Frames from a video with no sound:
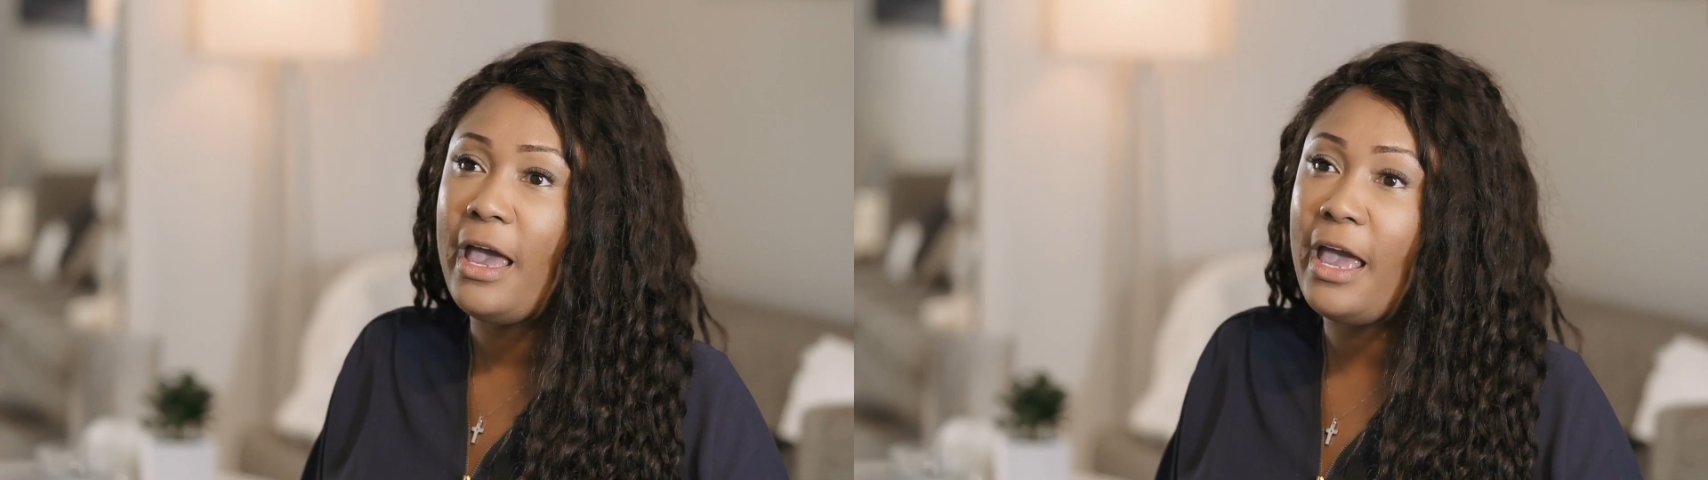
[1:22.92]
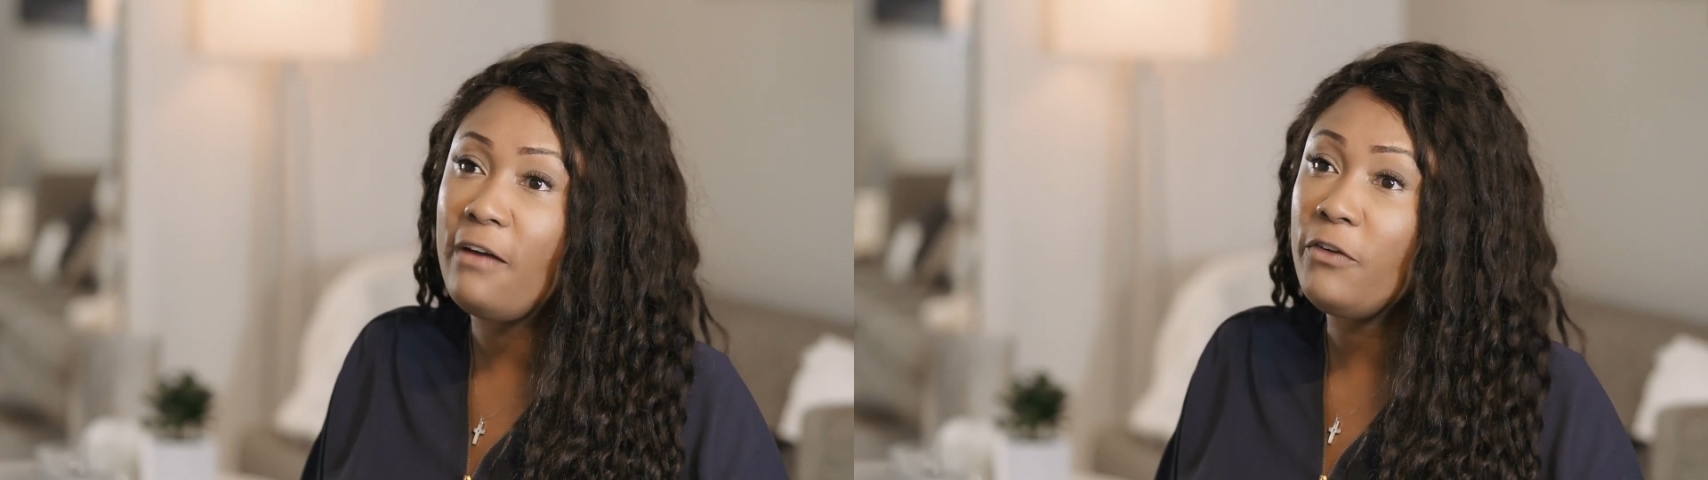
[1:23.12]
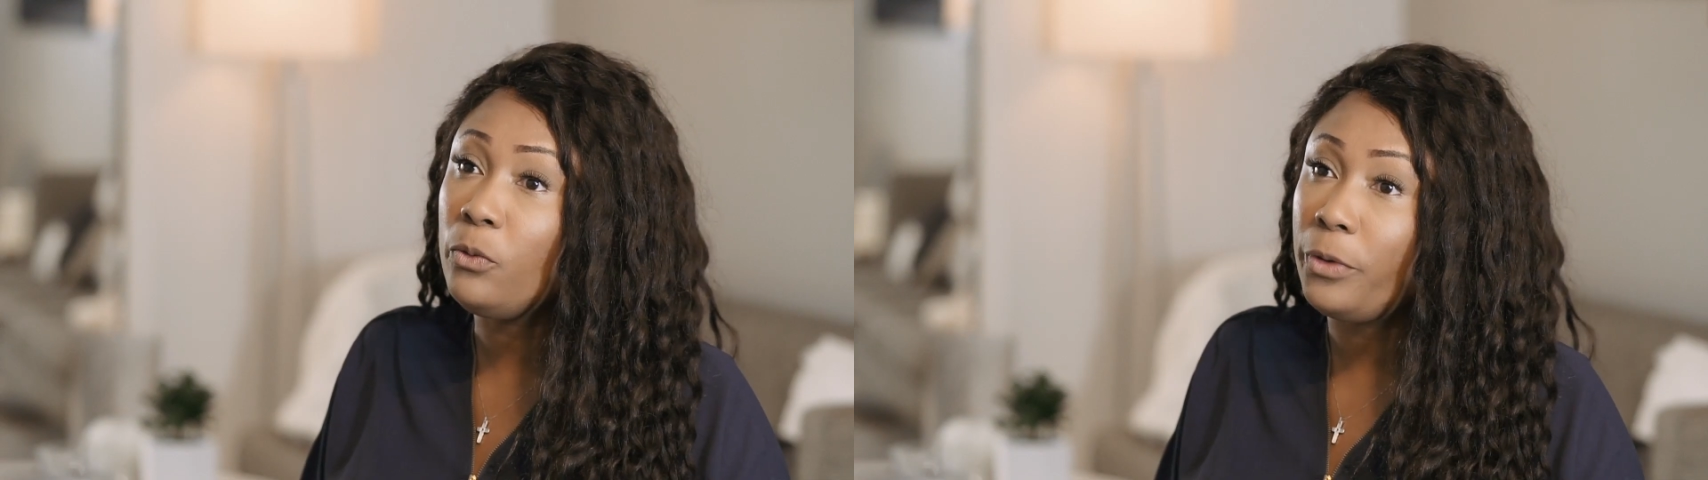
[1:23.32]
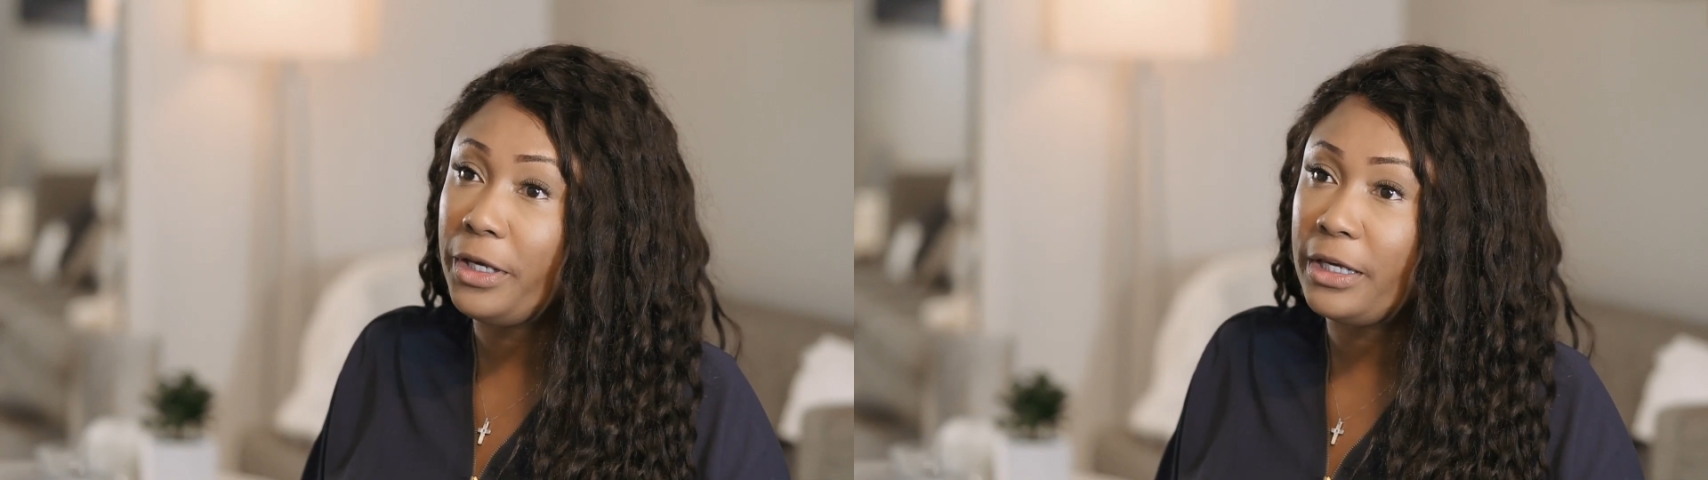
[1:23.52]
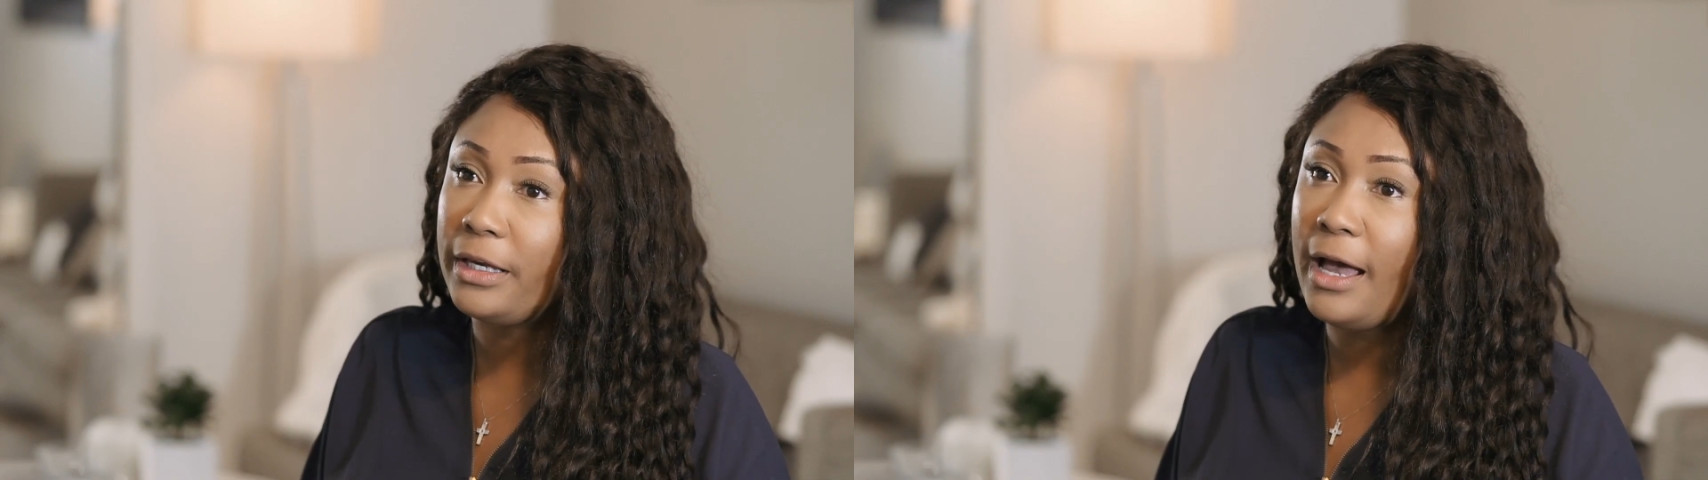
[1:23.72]
Every
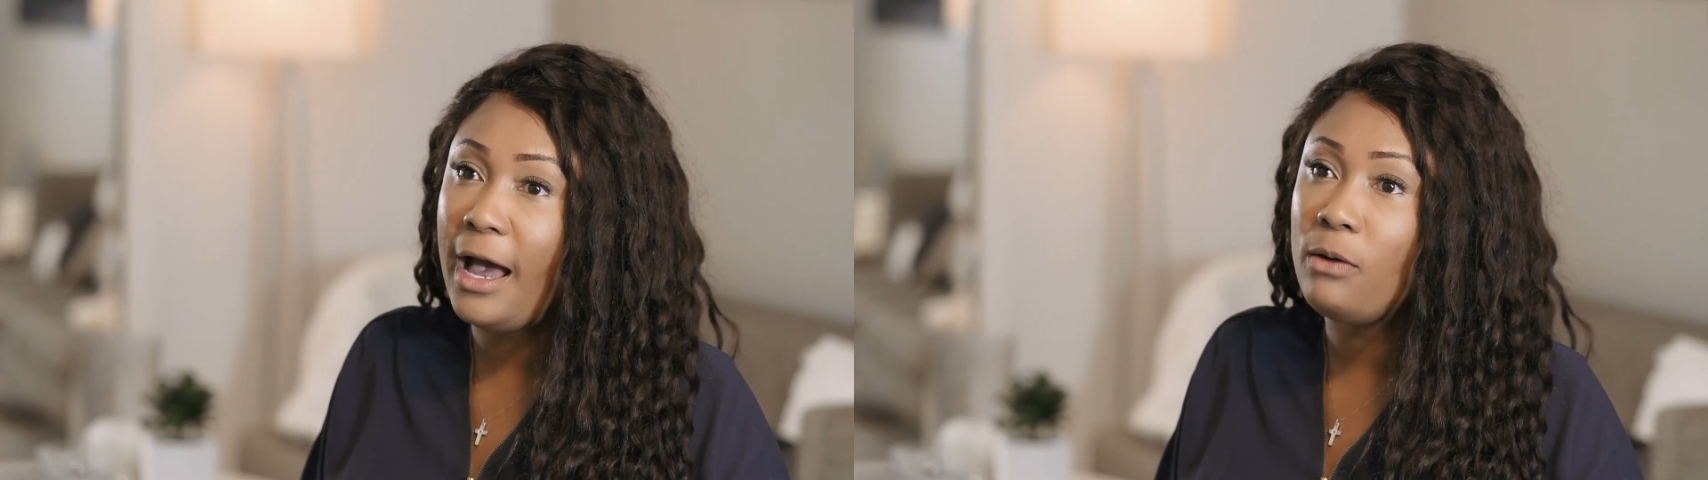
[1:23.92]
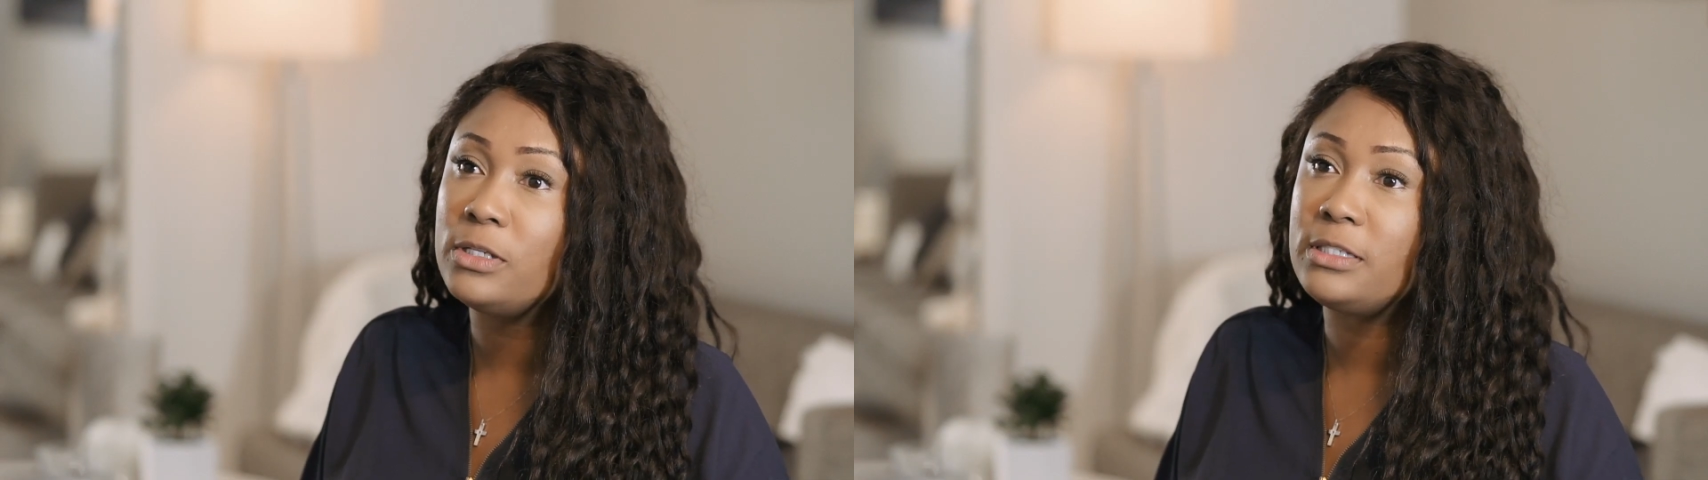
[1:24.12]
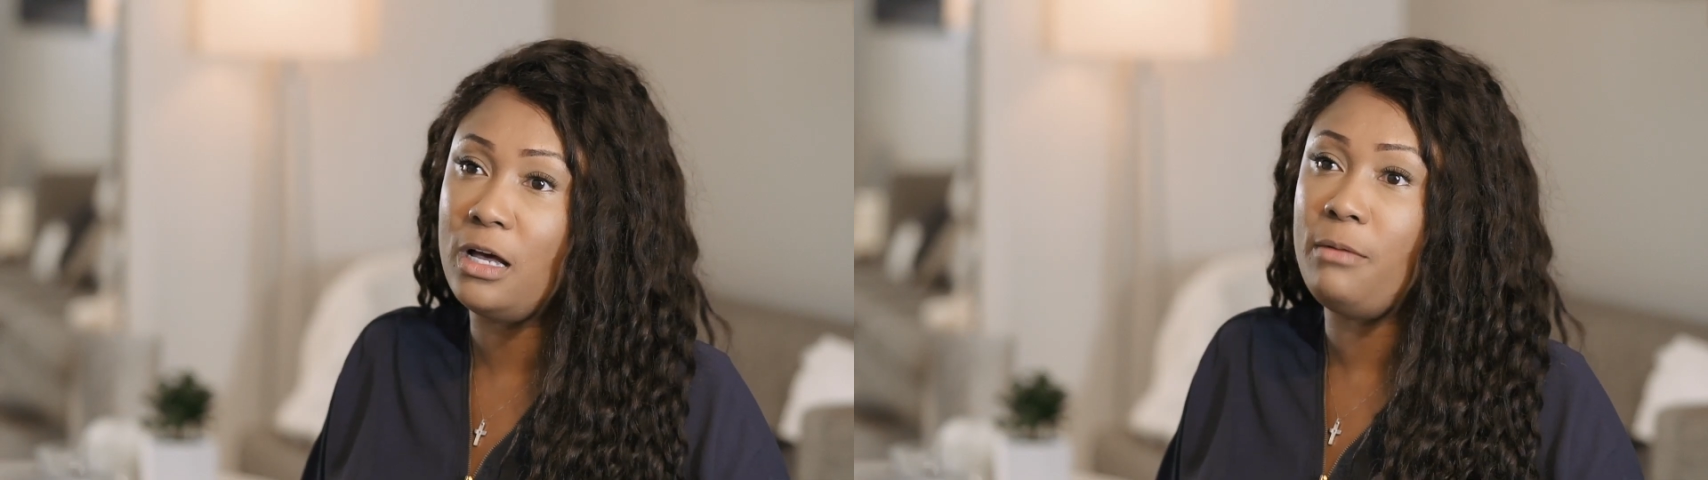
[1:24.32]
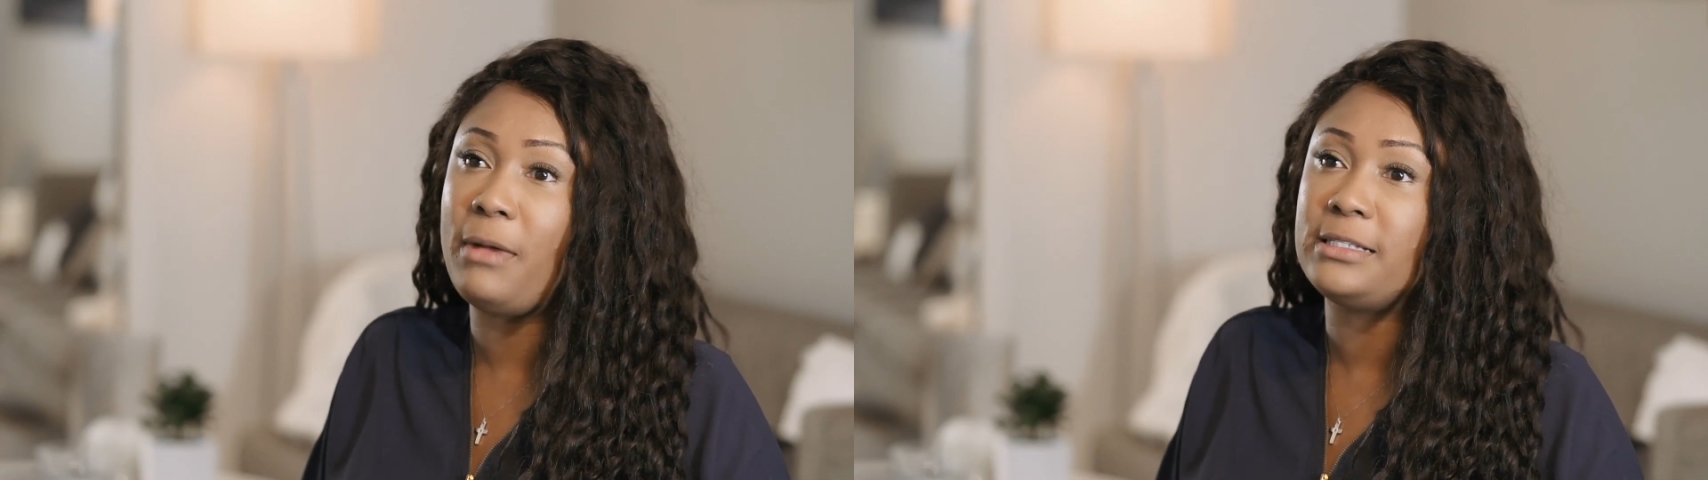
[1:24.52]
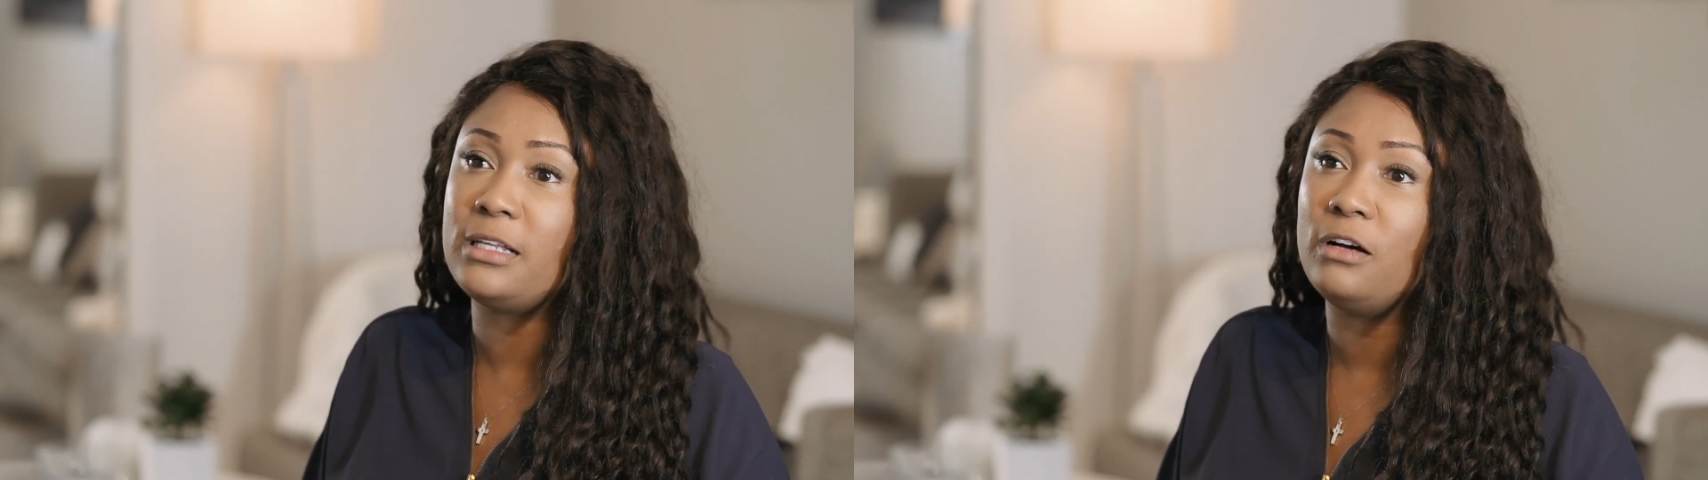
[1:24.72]
week, I would tell
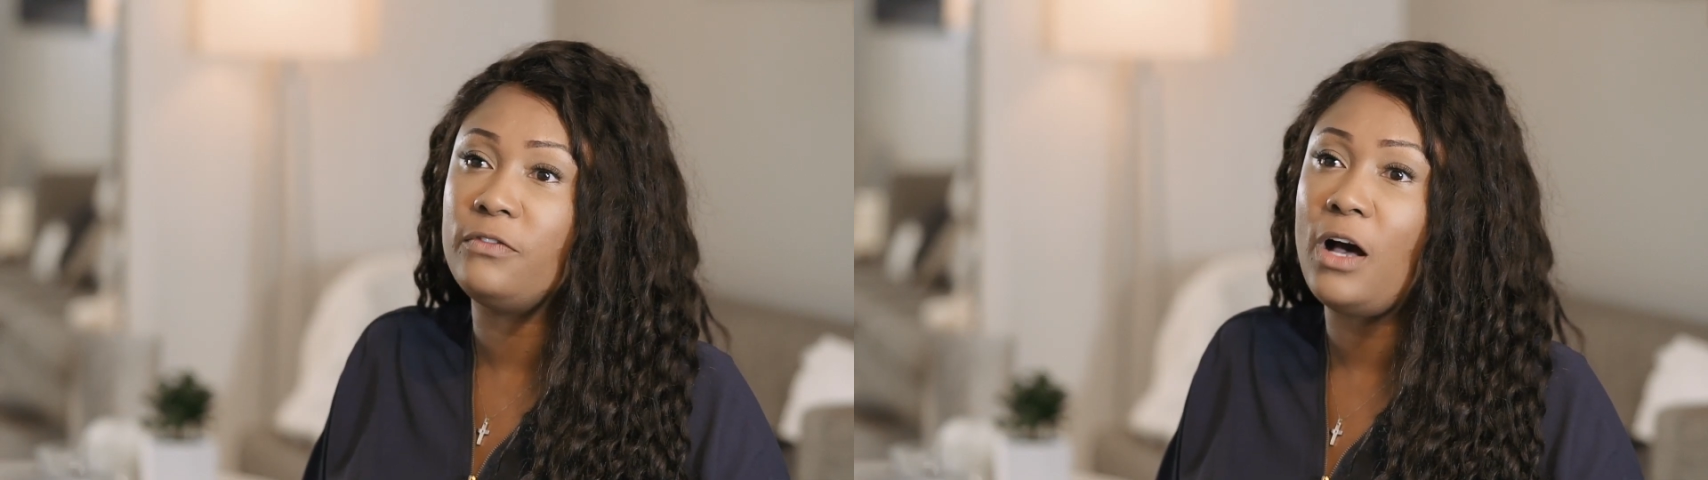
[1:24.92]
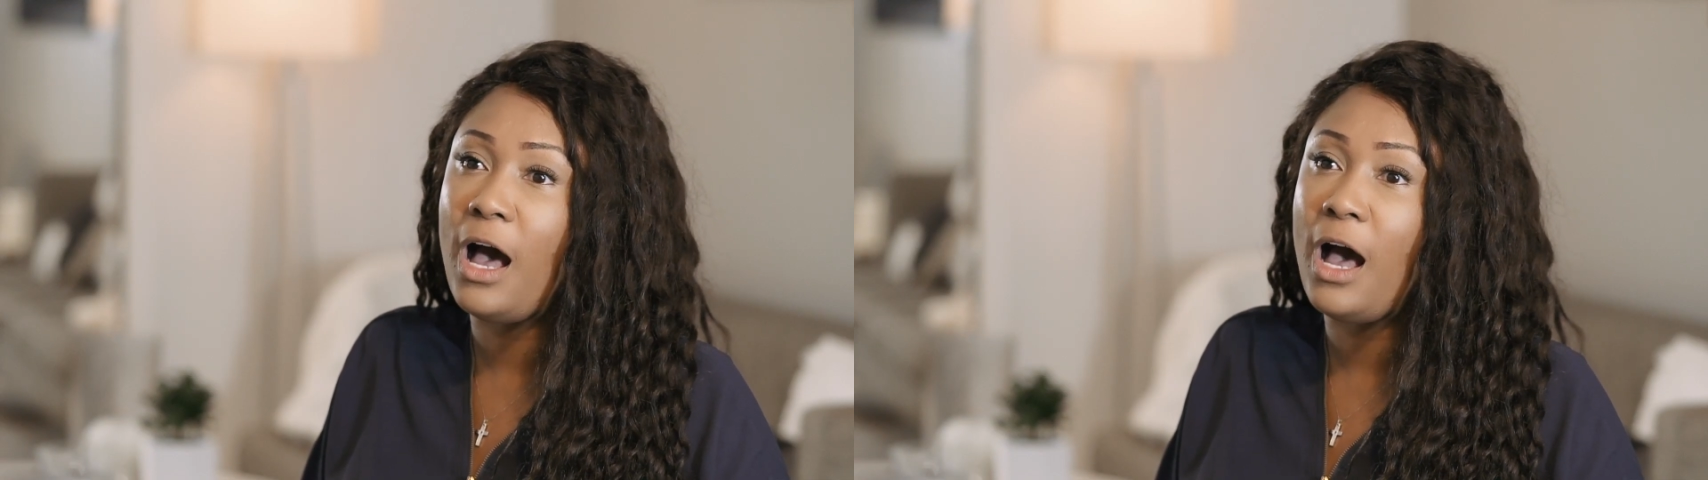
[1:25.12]
myself,